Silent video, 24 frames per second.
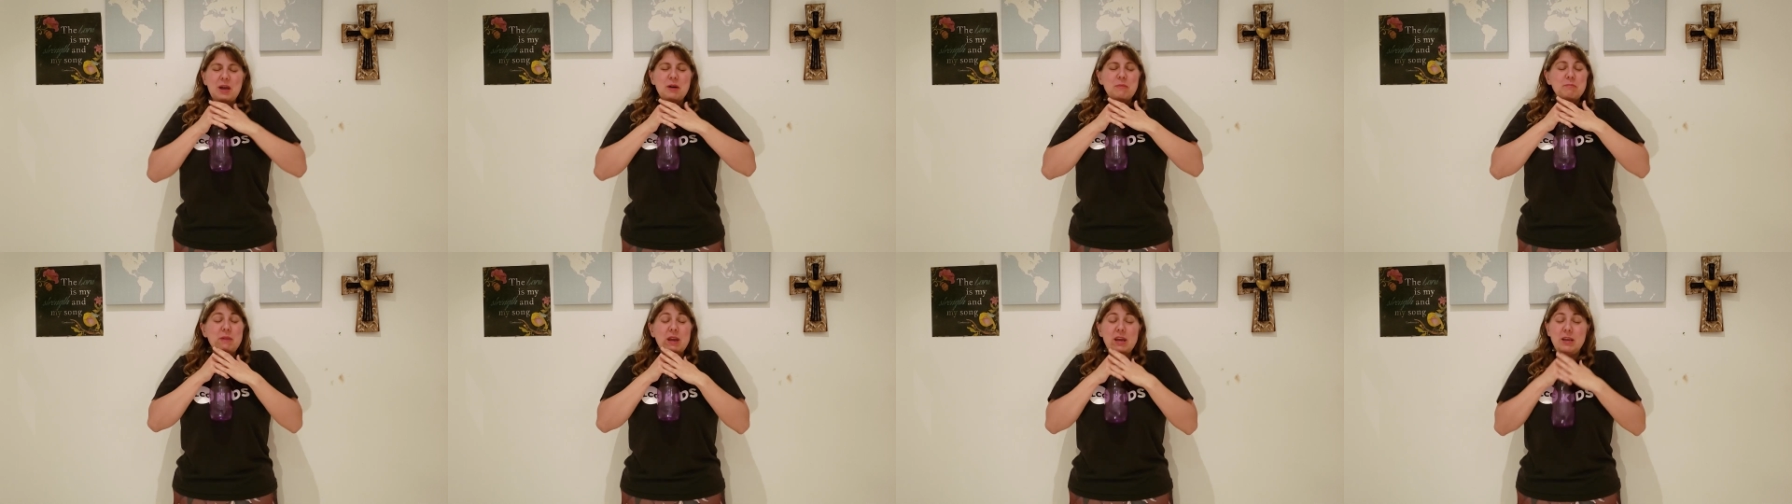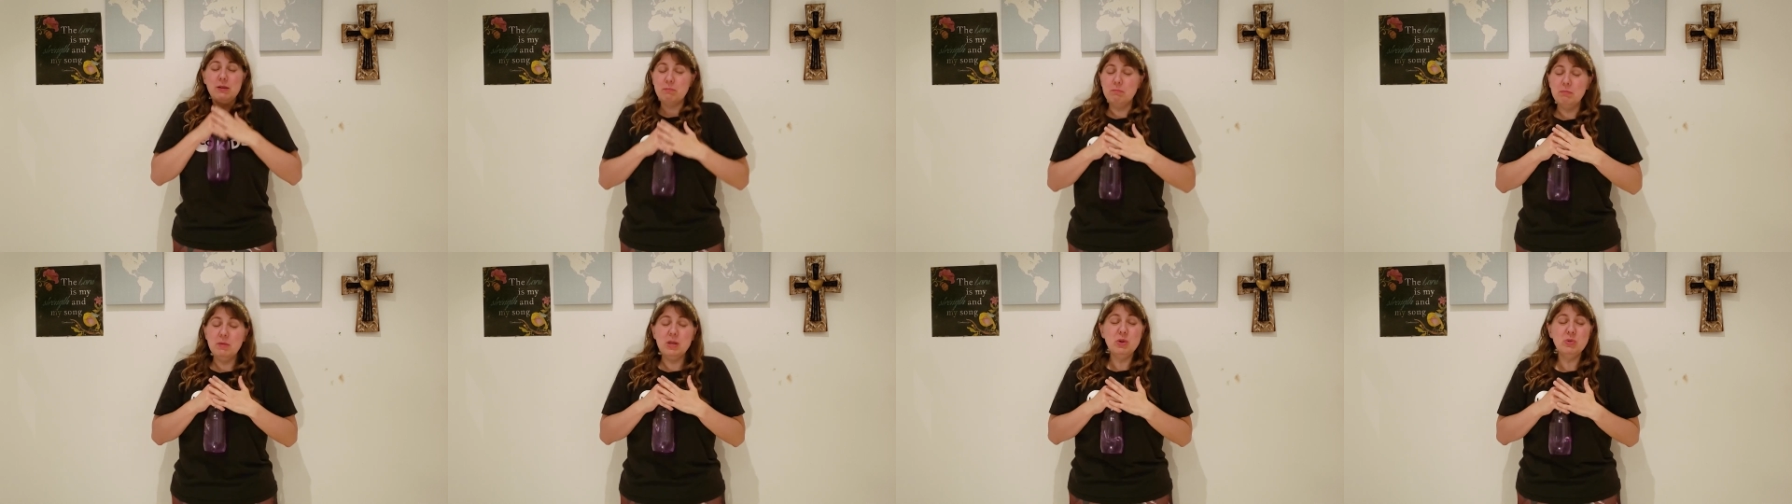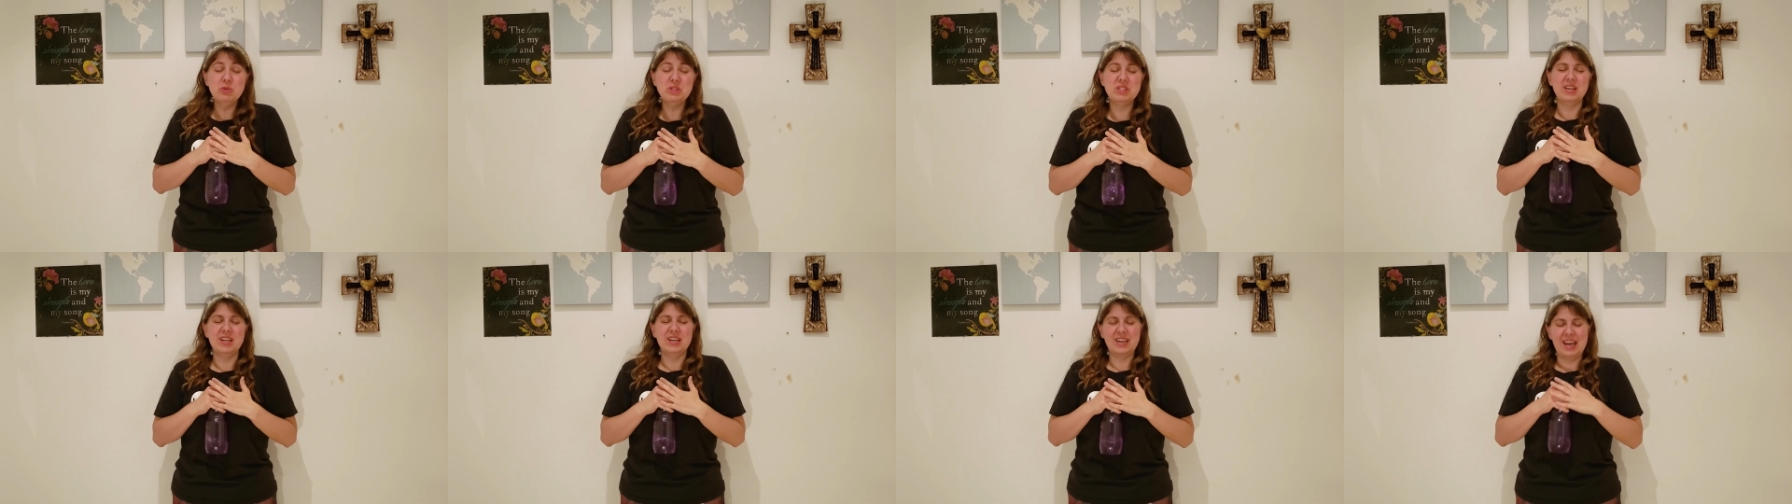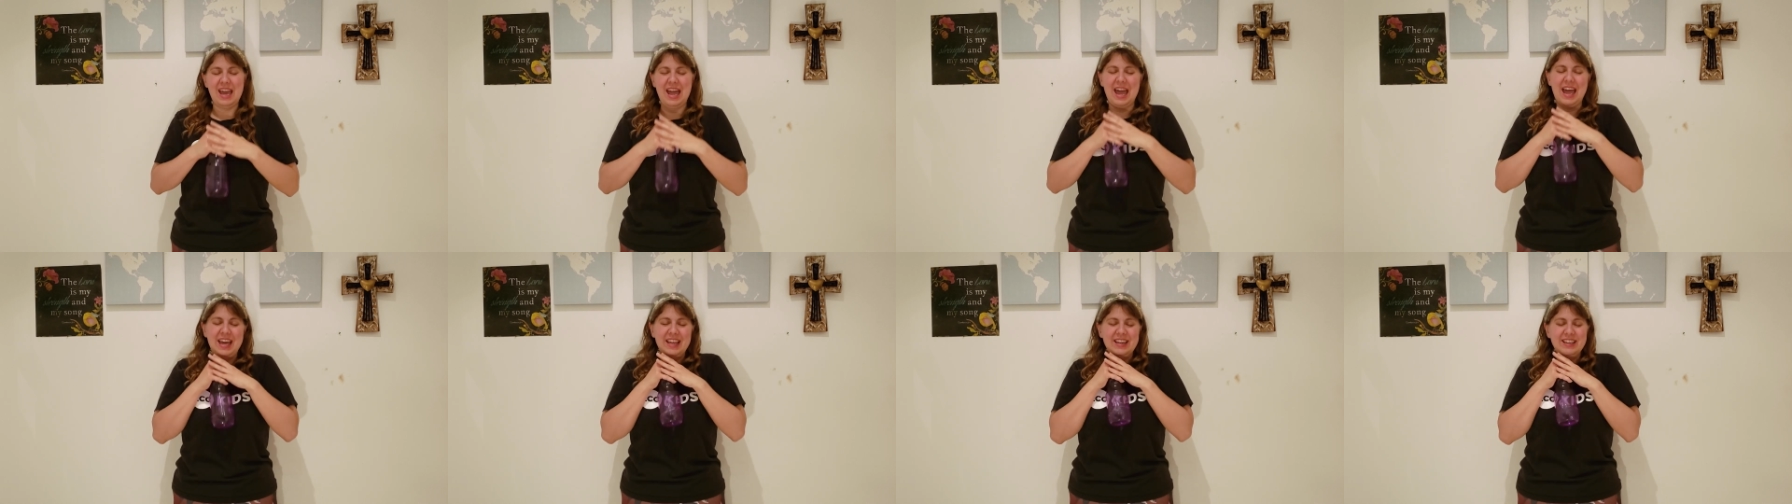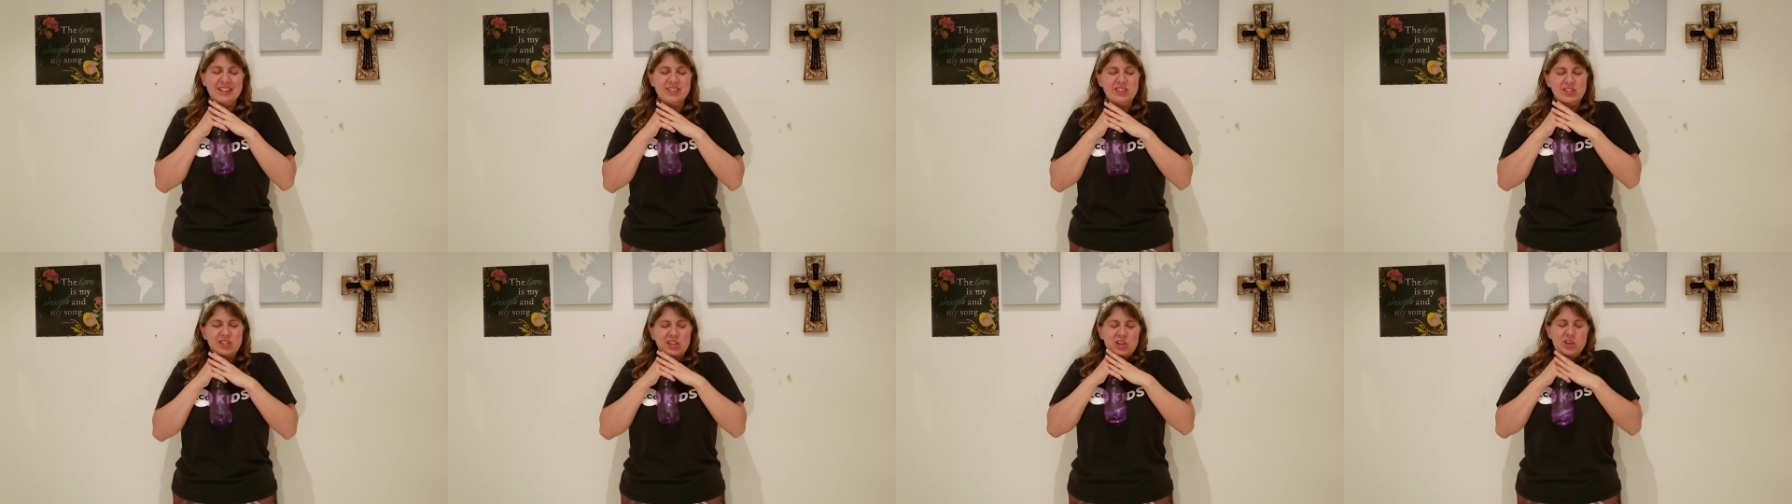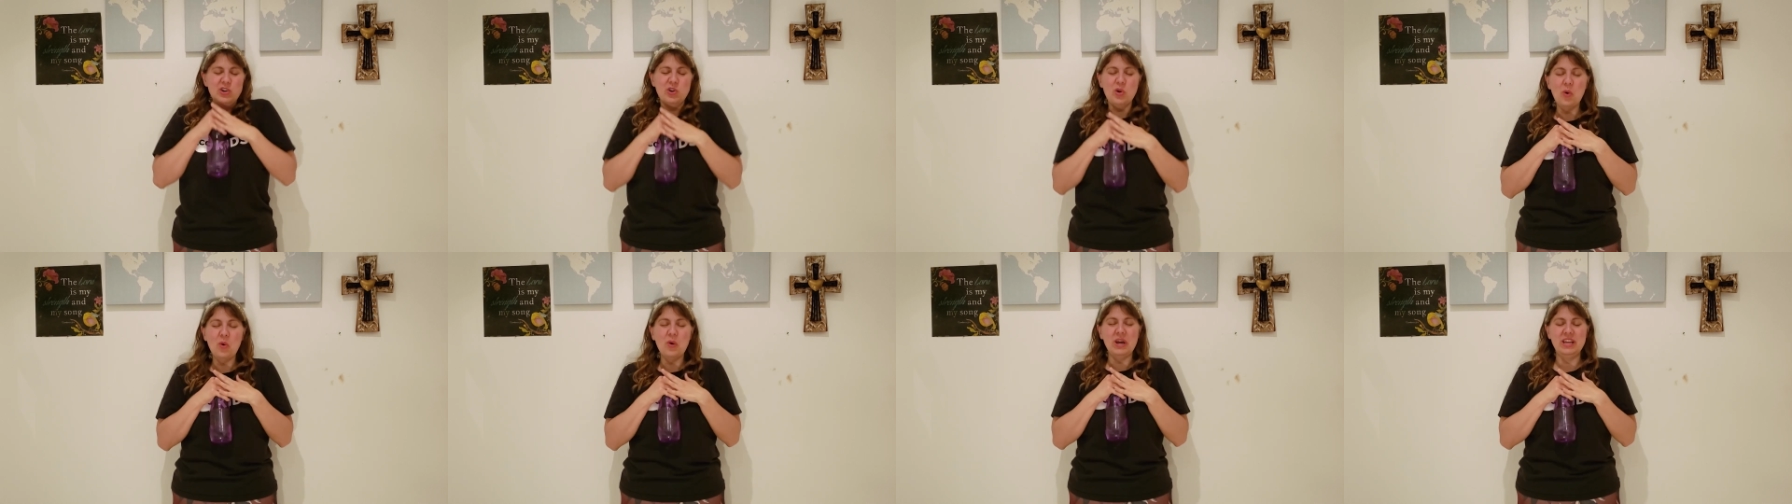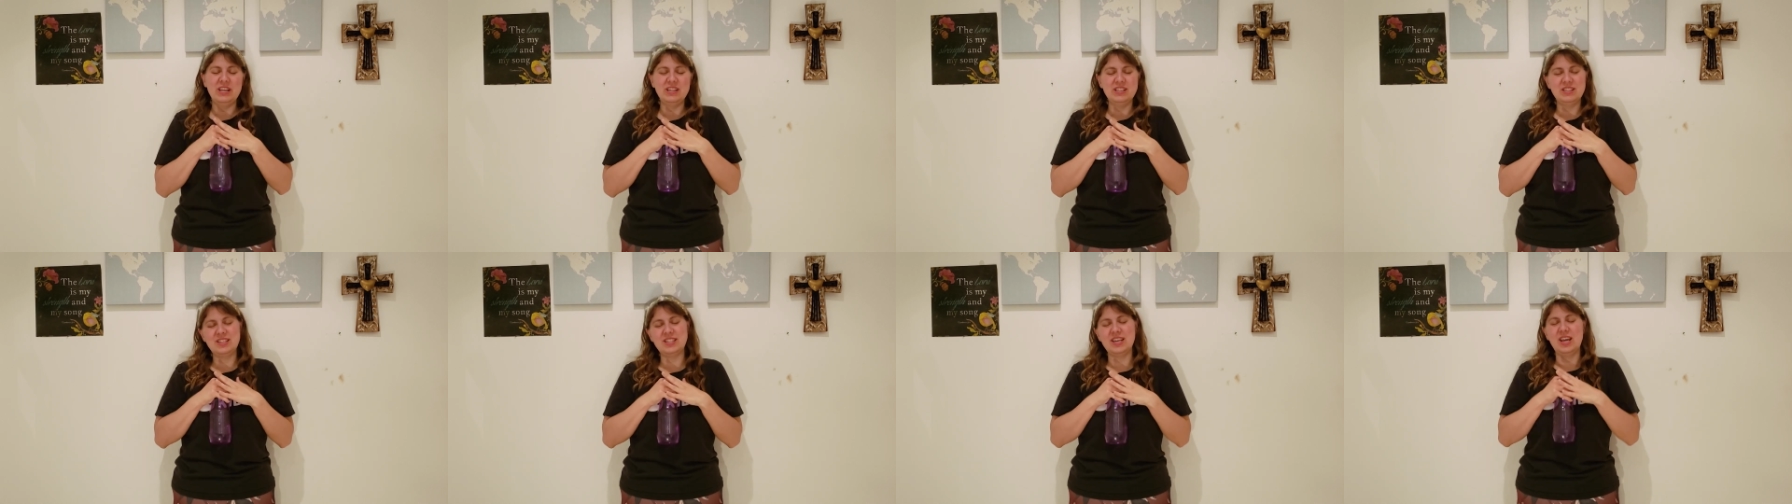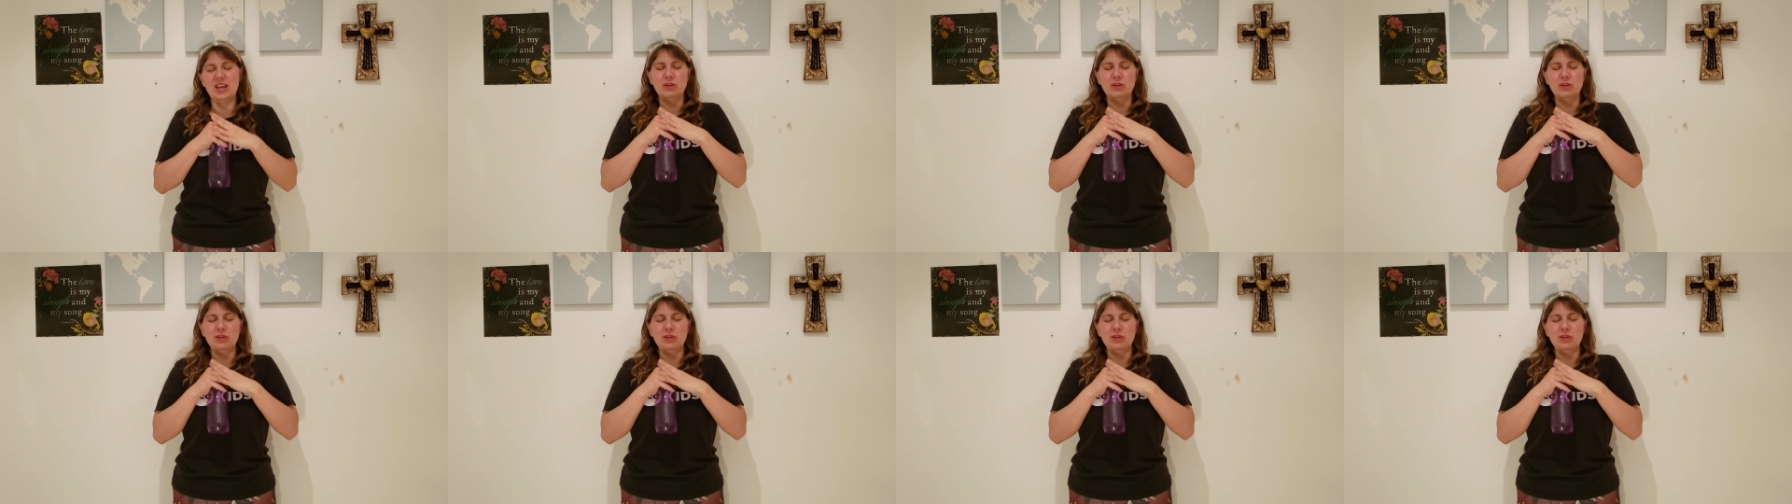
make music and noise.